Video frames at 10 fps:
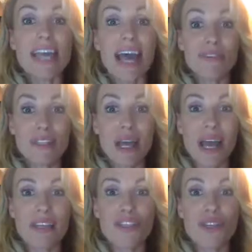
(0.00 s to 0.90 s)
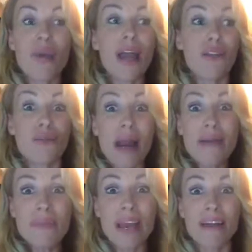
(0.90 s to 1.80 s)
to advertise to a
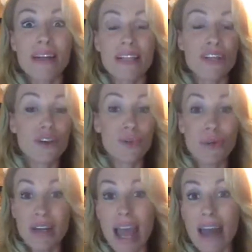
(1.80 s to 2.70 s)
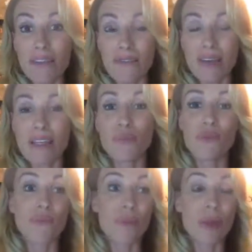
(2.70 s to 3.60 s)
grandparent. Put an ad on
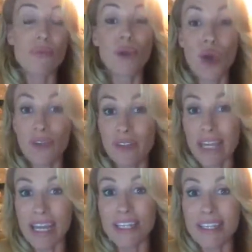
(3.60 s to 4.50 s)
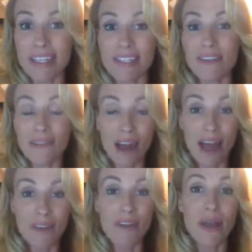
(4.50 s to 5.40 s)
Facebook for people over the age of
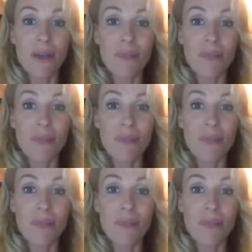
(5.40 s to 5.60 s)
65.